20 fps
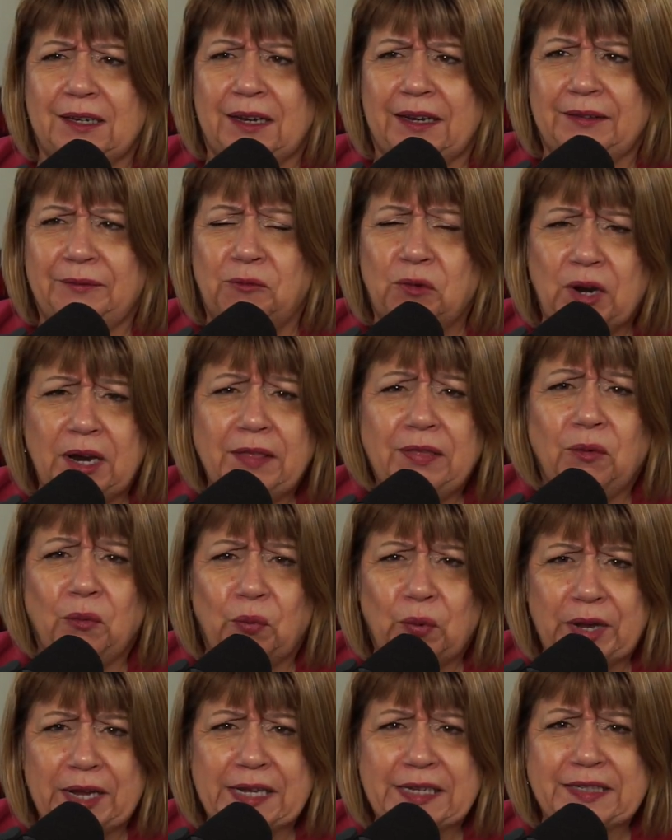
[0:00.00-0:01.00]
One of the
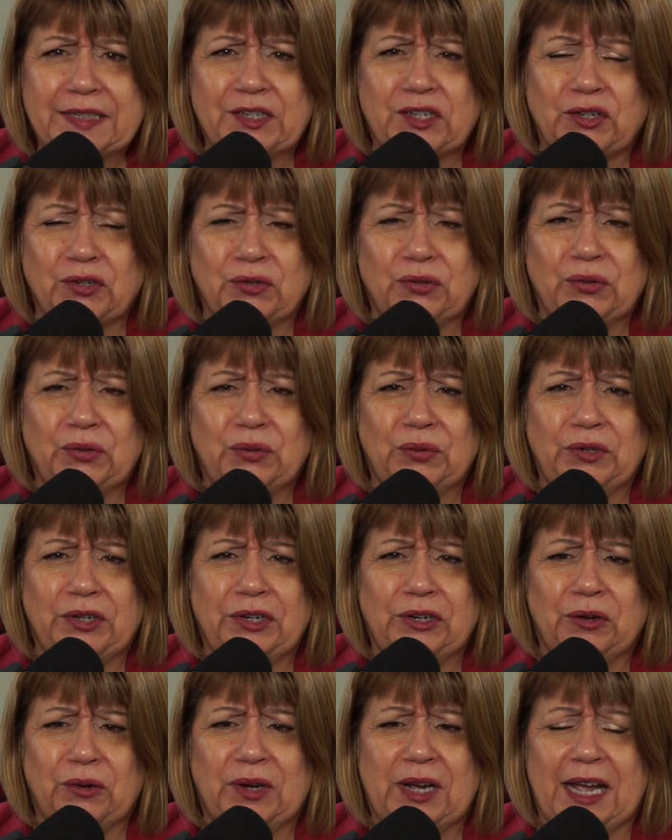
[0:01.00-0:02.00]
ways to,
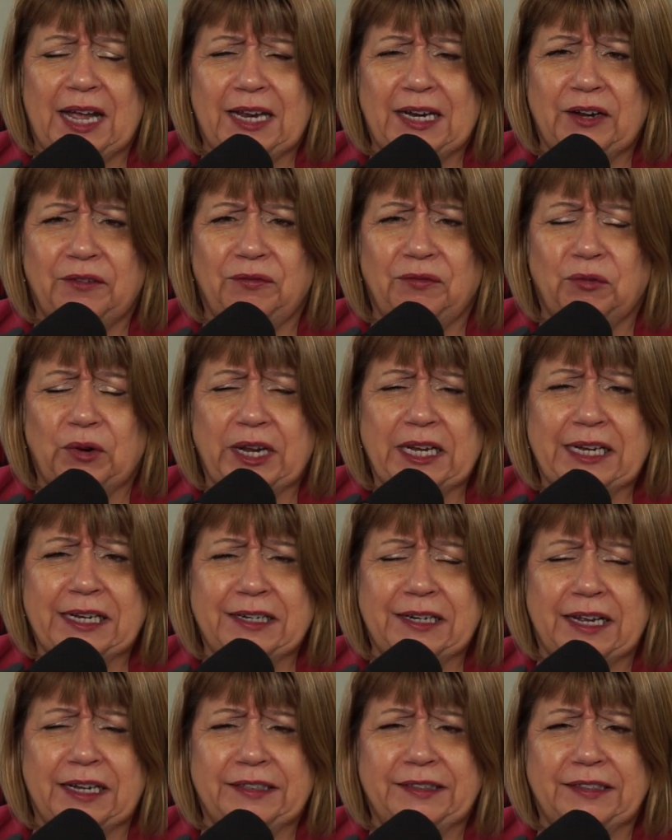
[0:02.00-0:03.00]
kind of
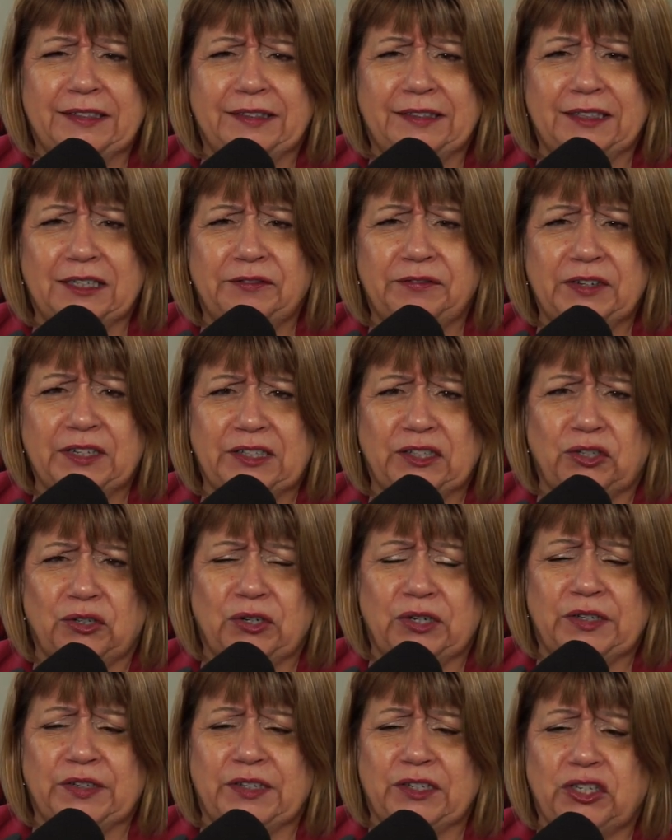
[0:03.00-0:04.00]
recognize is that a
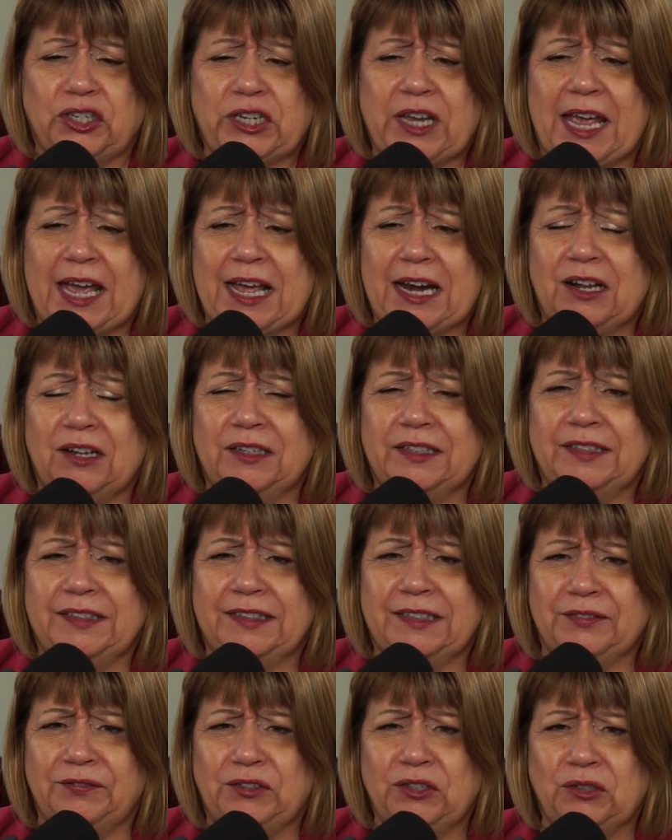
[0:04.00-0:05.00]
fixture is a chattel
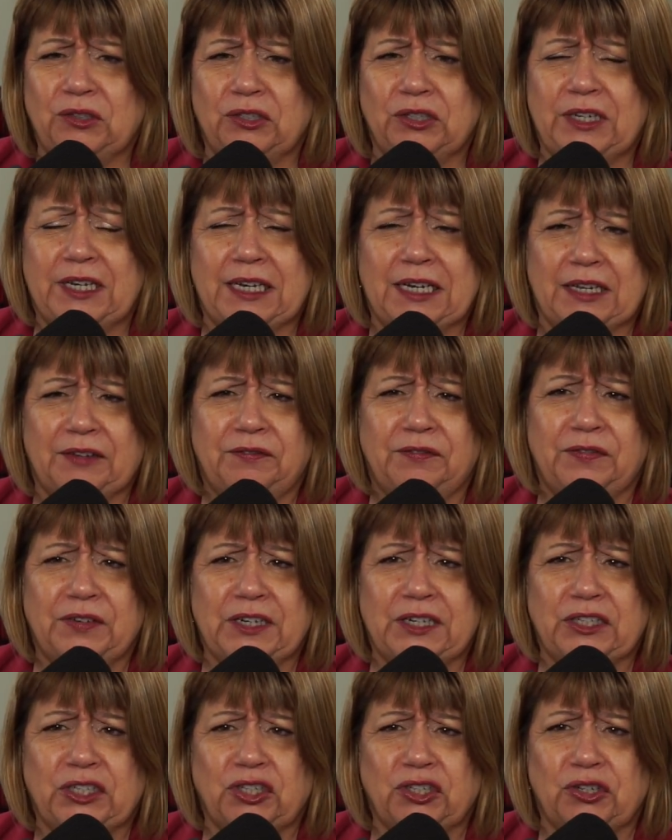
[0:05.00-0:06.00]
is if you look at a
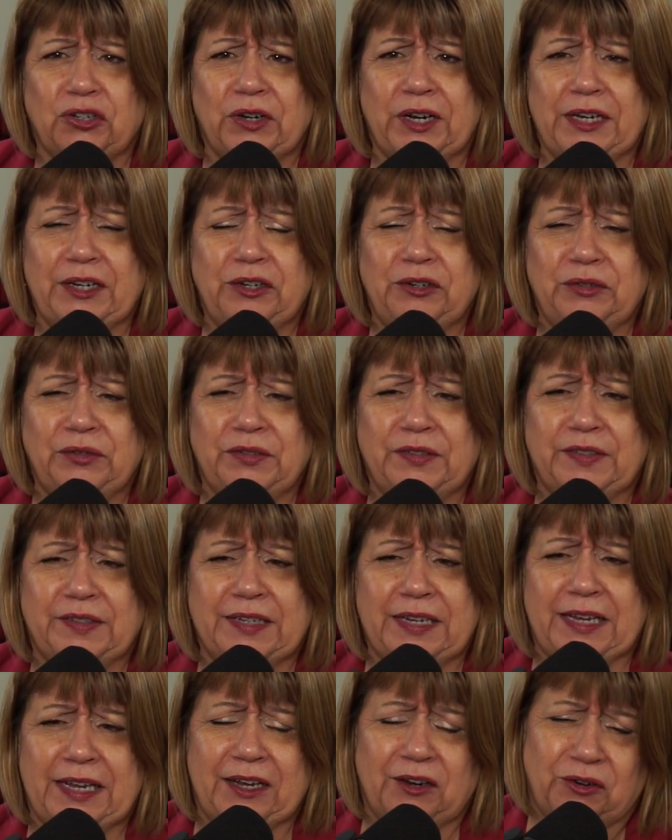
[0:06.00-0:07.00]
fixture and you
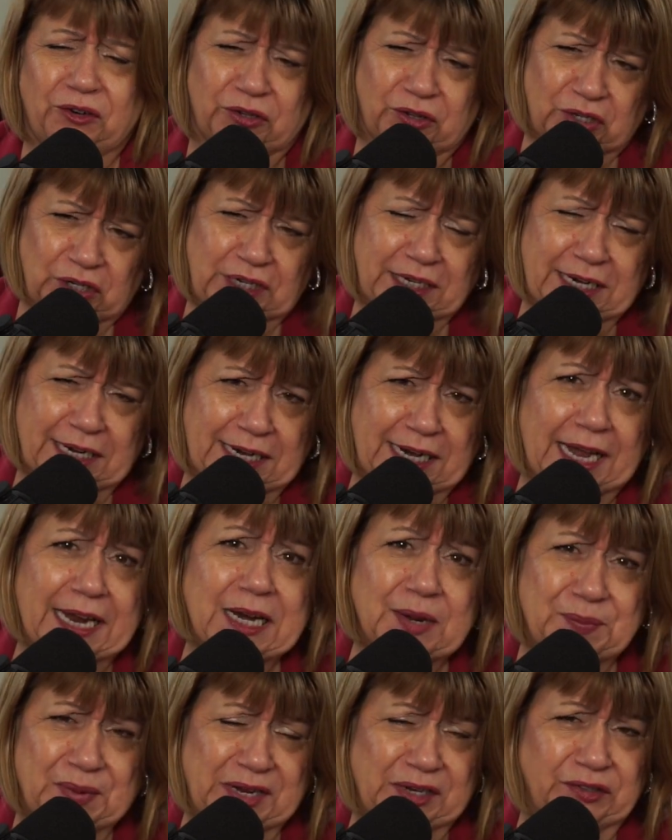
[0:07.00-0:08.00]
say, or you look at an
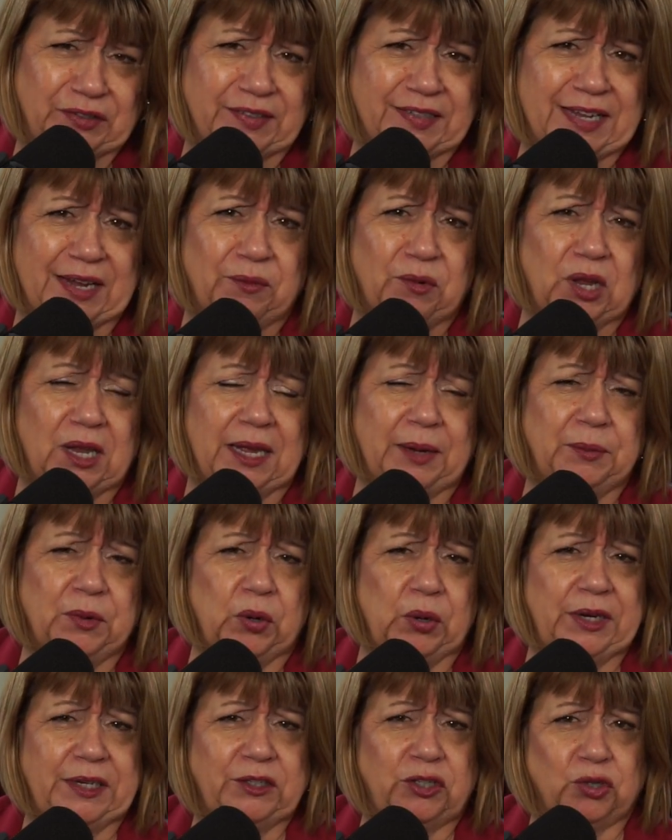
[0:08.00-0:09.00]
item and you say, well, I'm
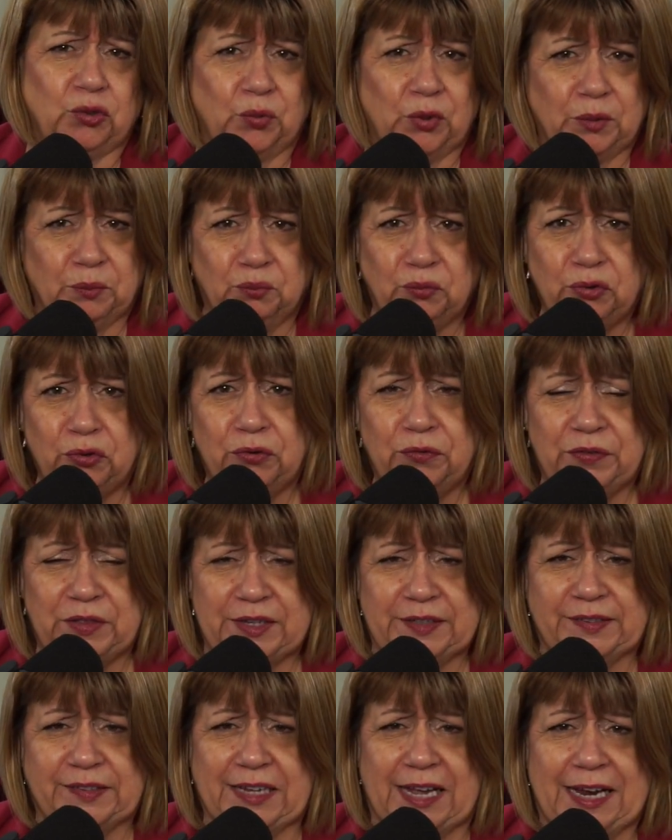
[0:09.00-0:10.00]
going to remove
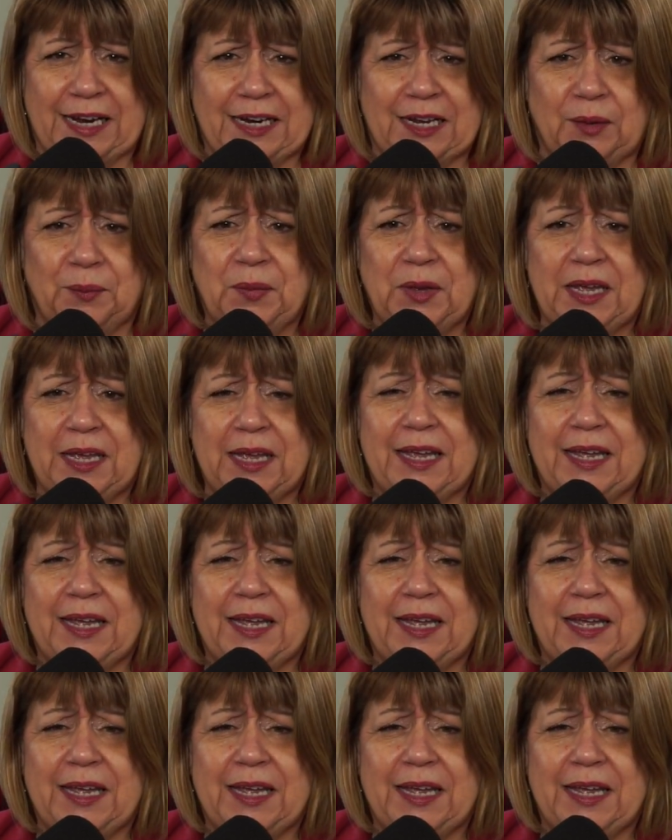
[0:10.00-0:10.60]
this item.